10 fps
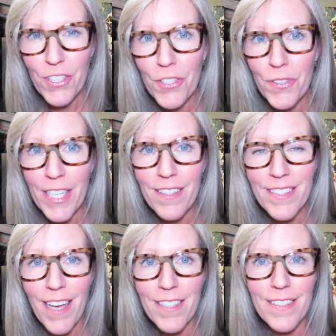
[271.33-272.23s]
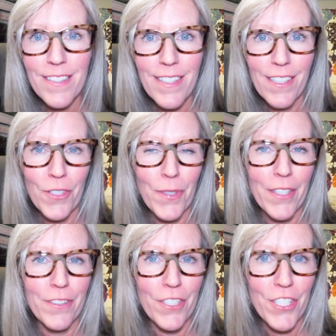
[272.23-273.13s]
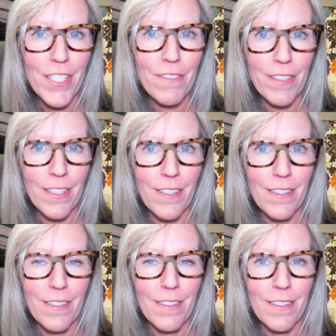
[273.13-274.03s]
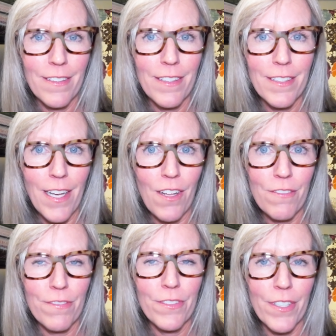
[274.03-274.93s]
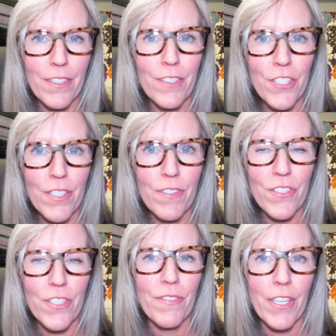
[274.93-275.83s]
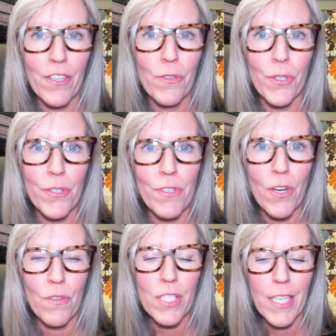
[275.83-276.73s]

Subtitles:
You take the test, you either achieve the DELF, you either achieve the certificate or you don't.